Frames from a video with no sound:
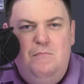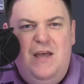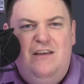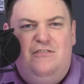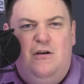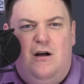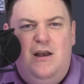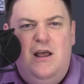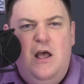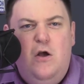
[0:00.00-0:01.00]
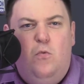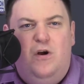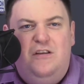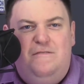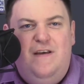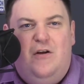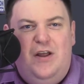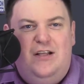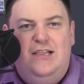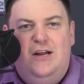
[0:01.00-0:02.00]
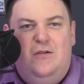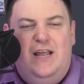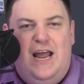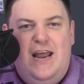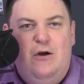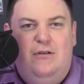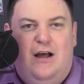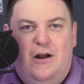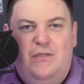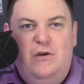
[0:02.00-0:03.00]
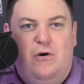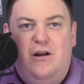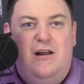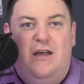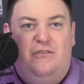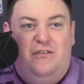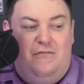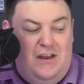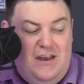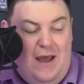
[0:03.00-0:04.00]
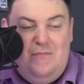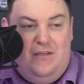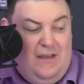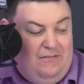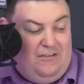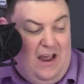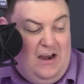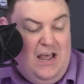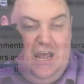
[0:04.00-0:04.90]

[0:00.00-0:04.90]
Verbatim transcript: based on what is very clearly an outlier? The organizers have condemned it. They've said,